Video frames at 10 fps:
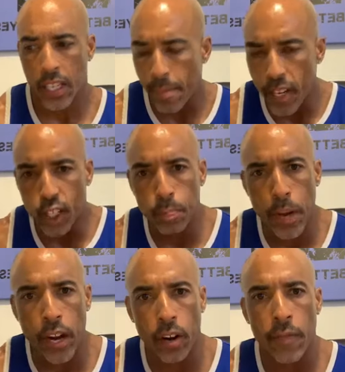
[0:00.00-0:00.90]
Give me a
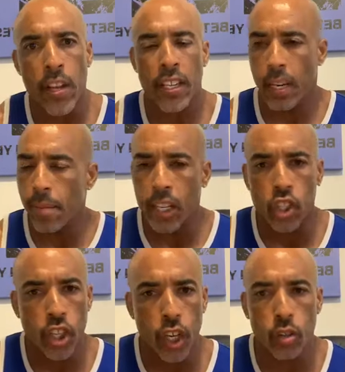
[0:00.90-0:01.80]
spear. Give me a
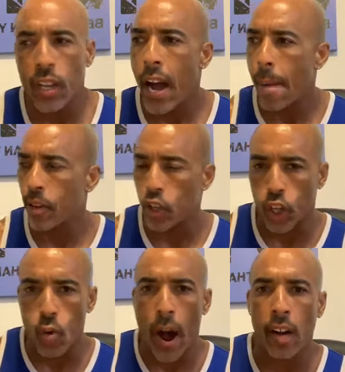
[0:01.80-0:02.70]
shield. I'm going to
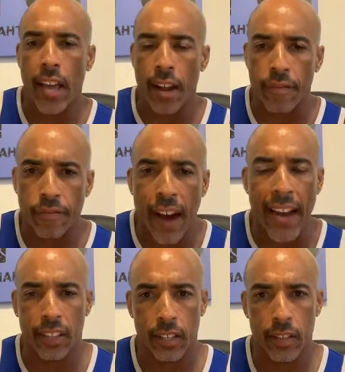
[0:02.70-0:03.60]
go out and
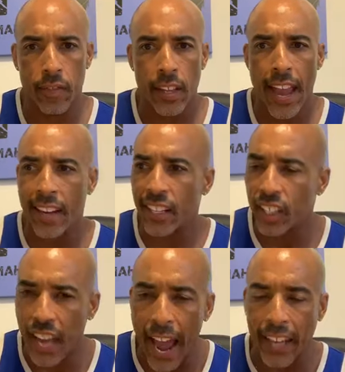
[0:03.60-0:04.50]
fight and
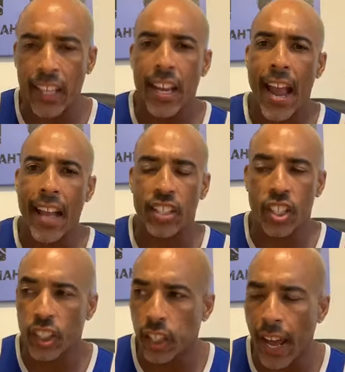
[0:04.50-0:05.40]
attack and
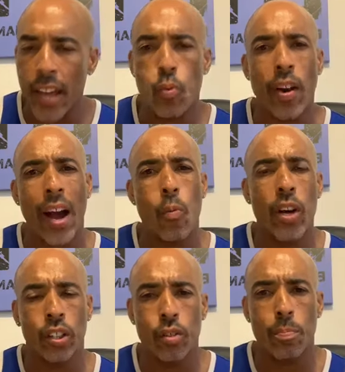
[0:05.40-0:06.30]
slay what I
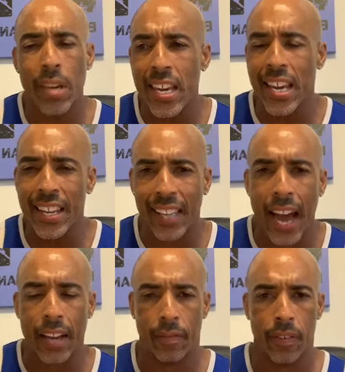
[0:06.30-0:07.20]
want to be in
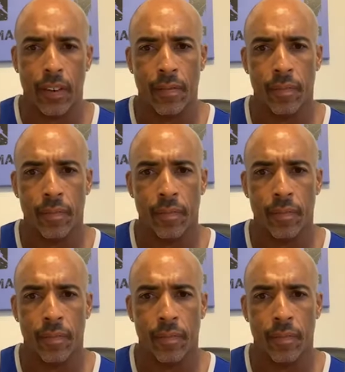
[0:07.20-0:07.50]
life.